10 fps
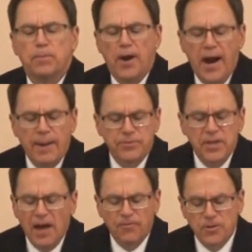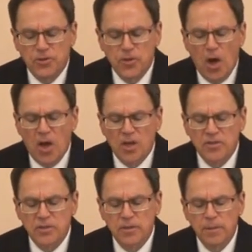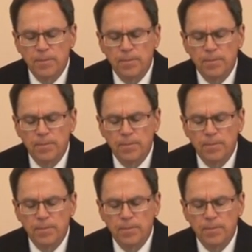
perhaps, not for Saul's.